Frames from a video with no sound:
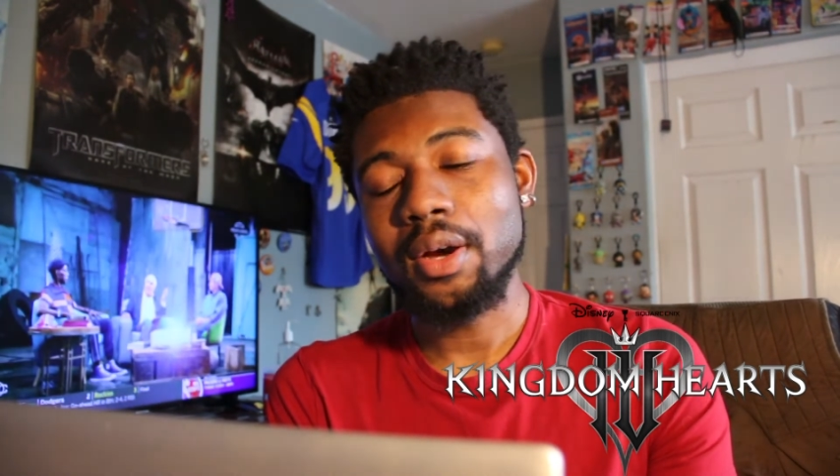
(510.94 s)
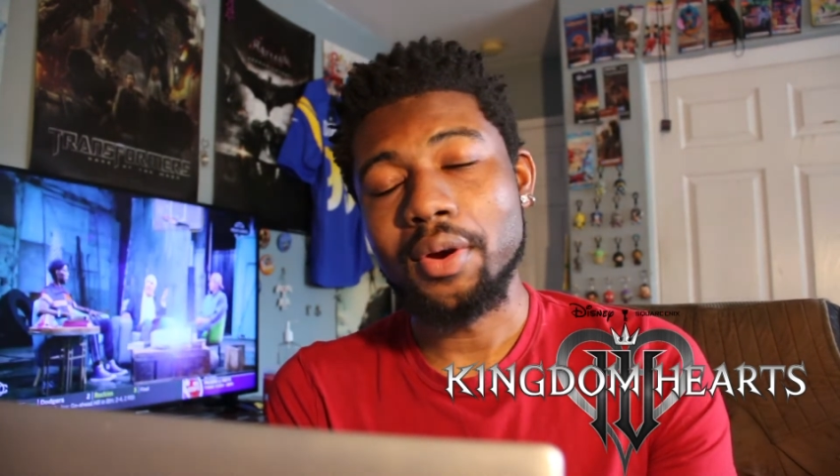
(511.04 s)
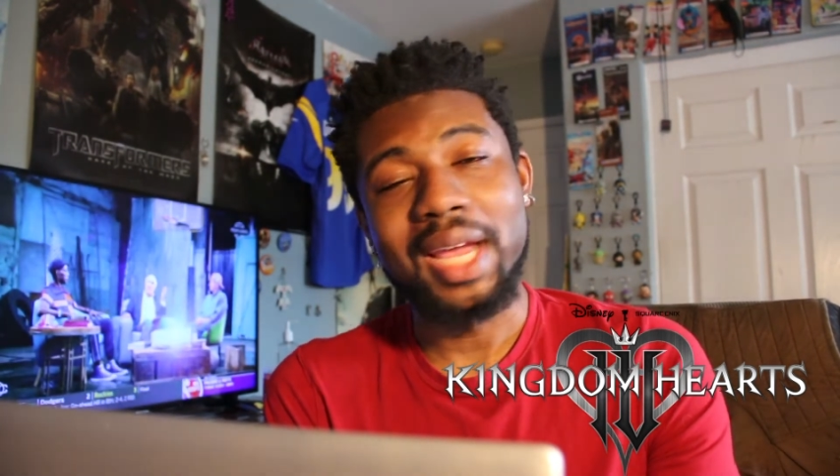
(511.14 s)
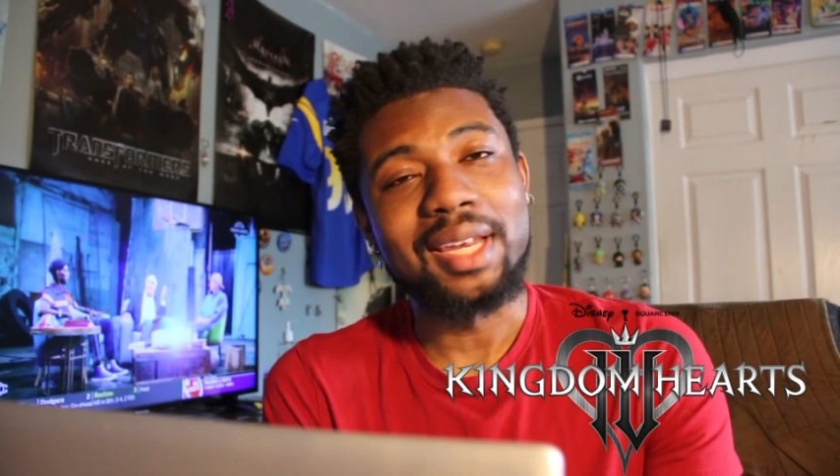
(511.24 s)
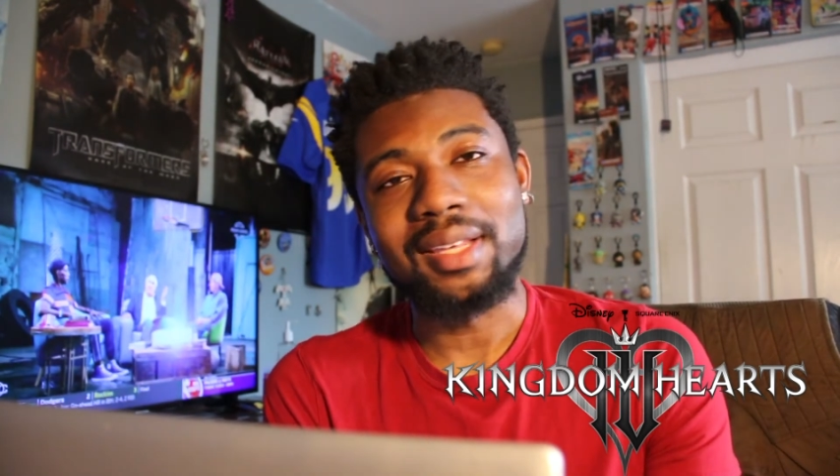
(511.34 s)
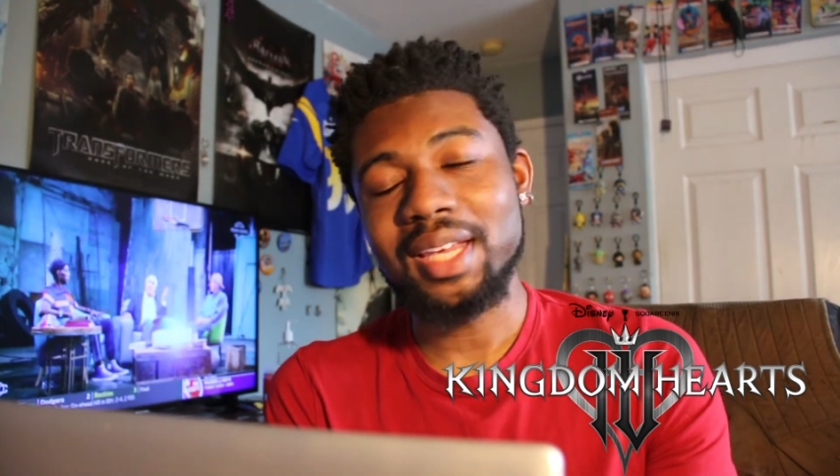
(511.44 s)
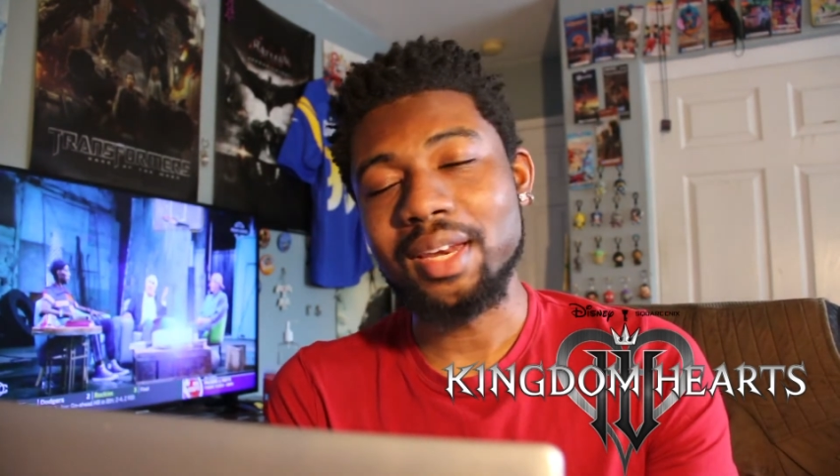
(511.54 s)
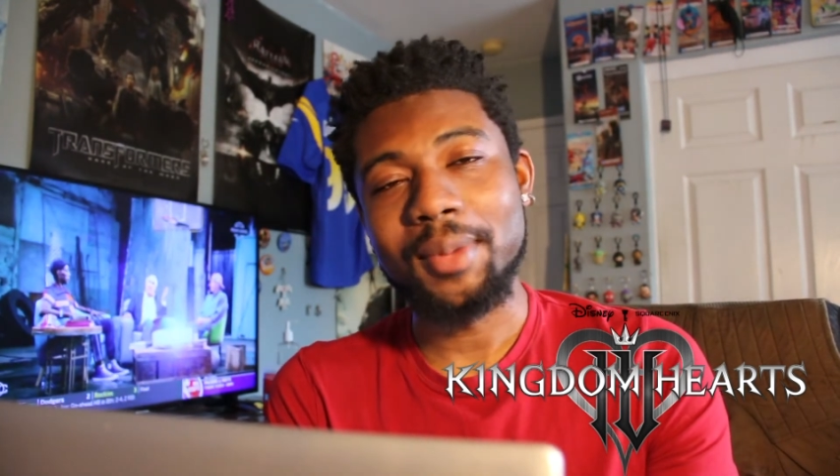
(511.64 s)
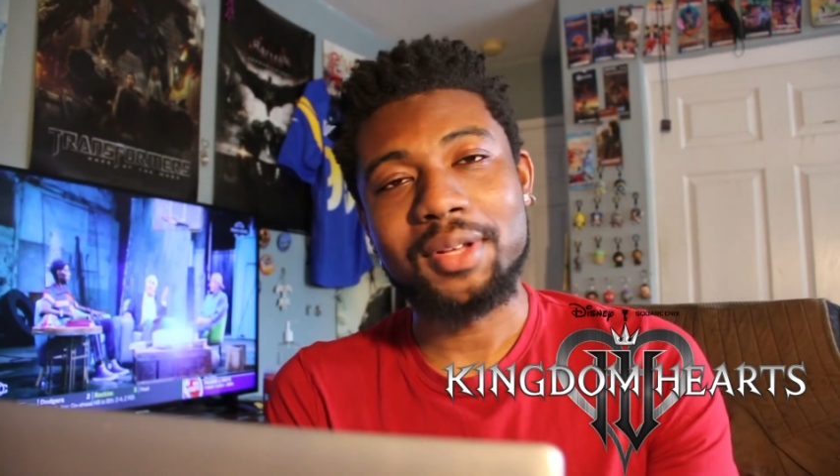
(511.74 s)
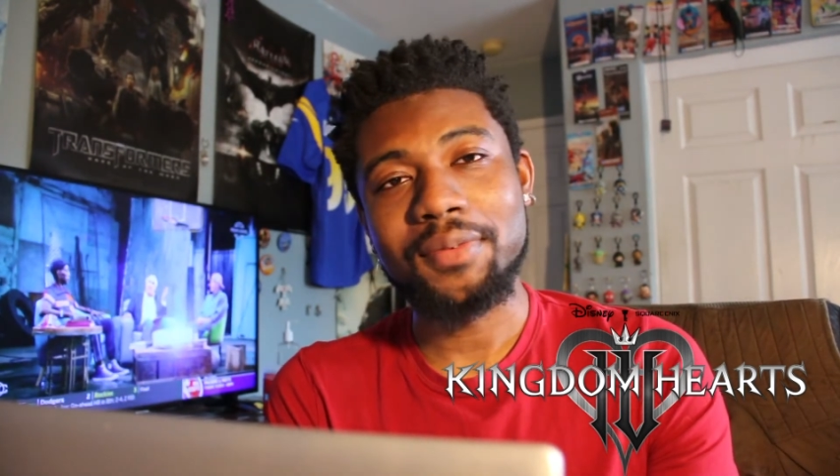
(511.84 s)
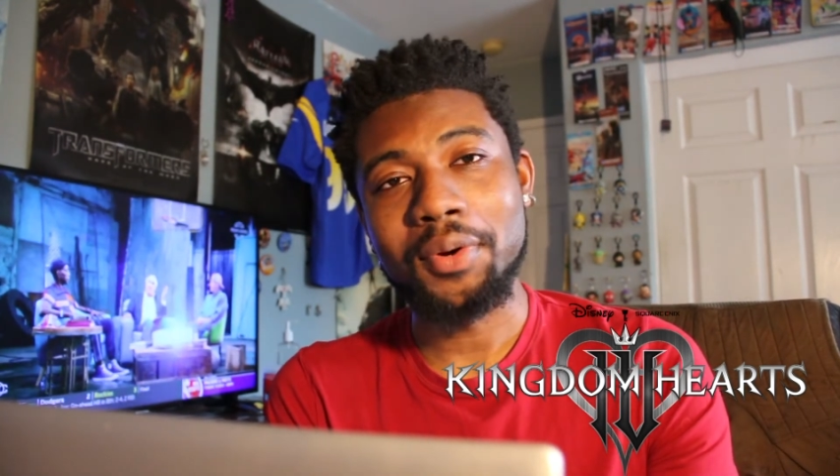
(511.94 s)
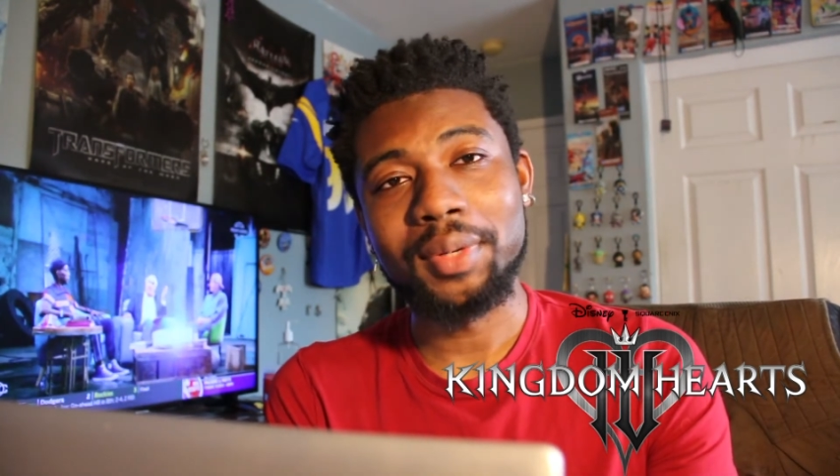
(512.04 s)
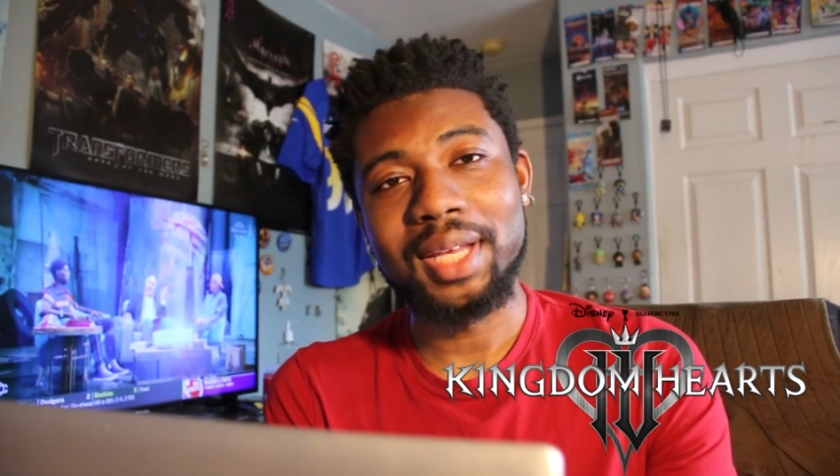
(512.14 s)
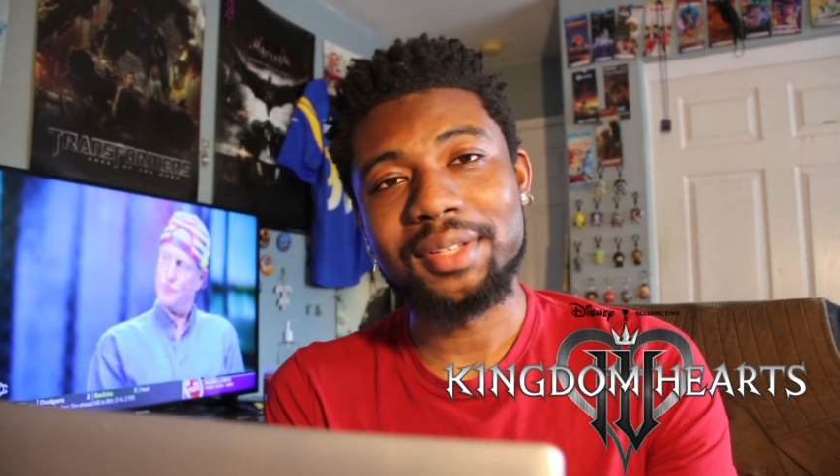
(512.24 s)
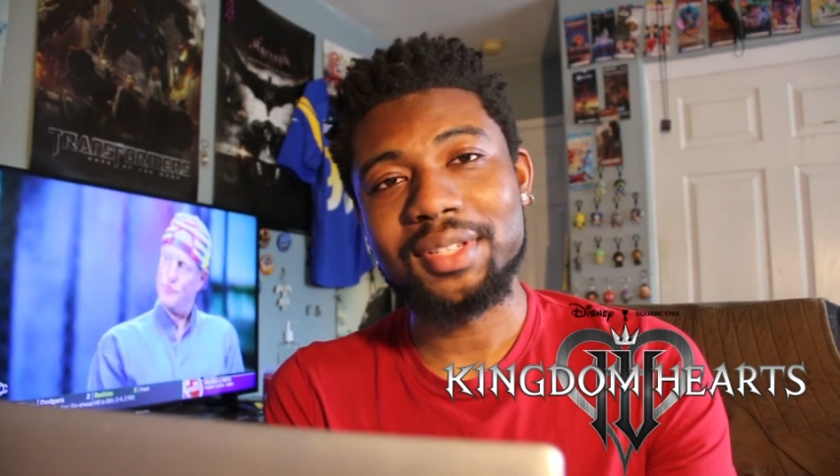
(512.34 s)
or any Kingdom Hearts 4
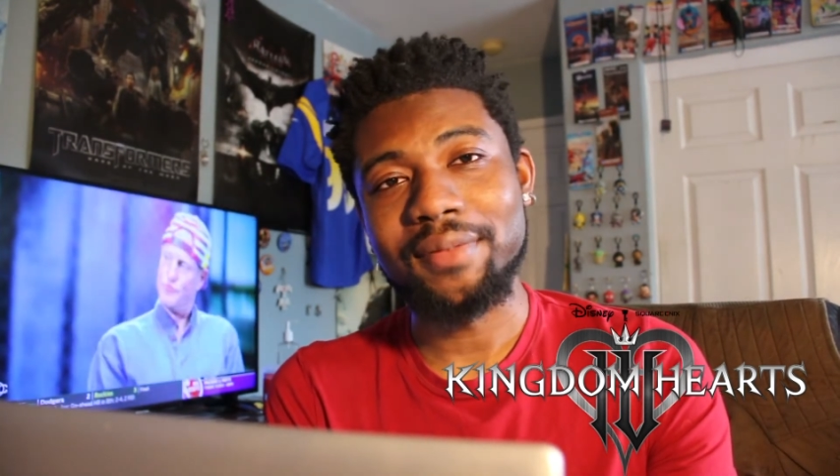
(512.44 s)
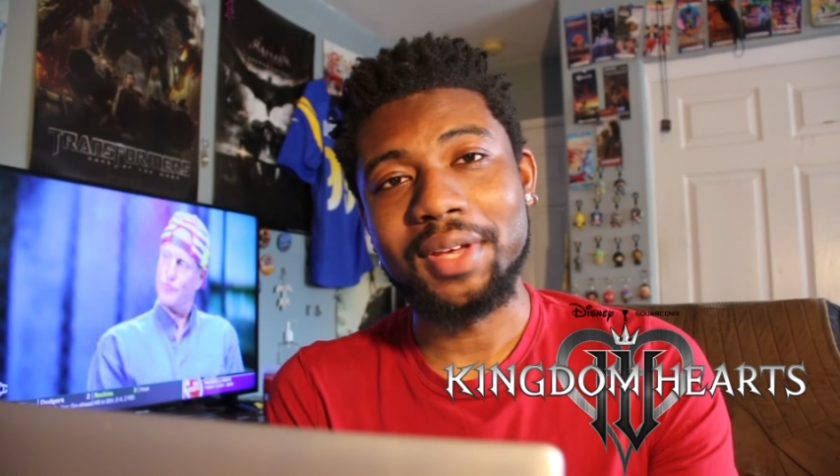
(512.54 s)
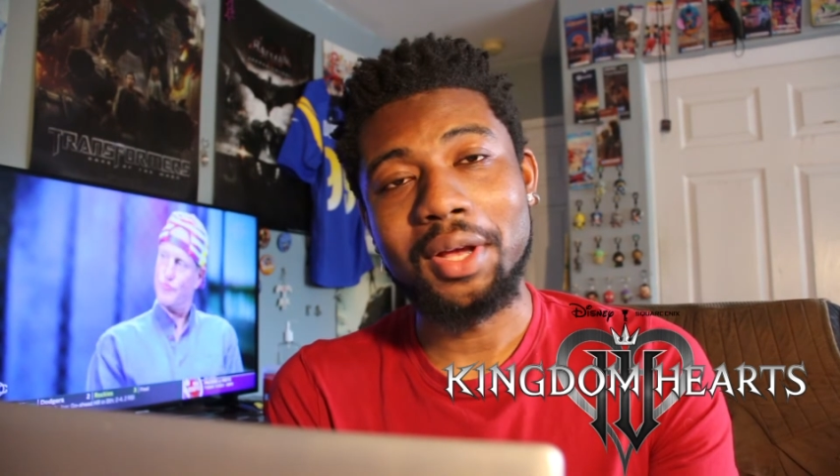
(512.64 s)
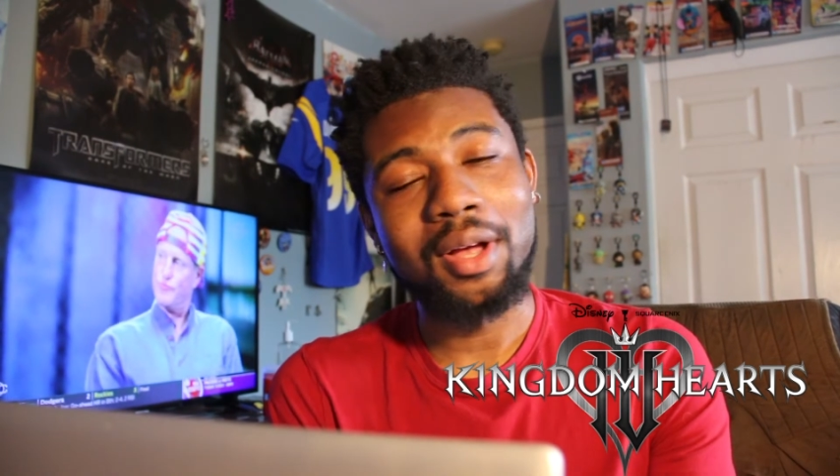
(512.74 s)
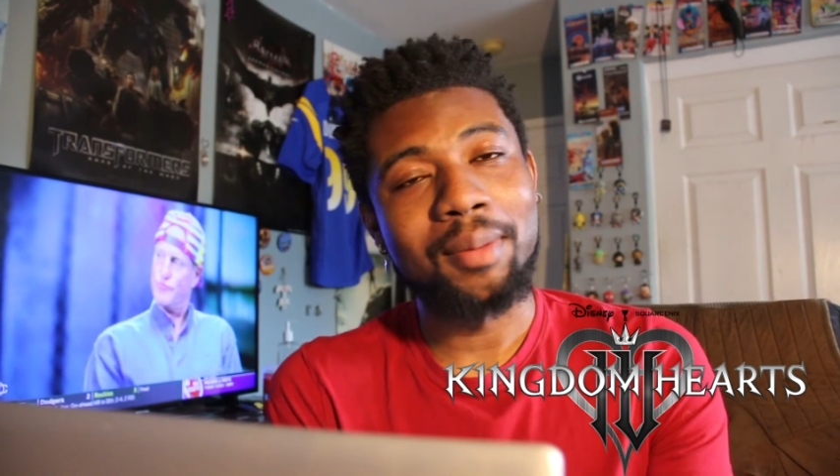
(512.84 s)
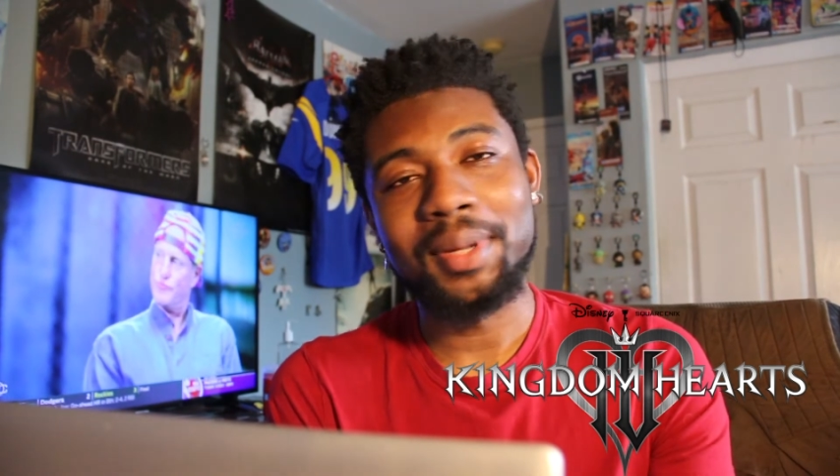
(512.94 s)
related stuff at all.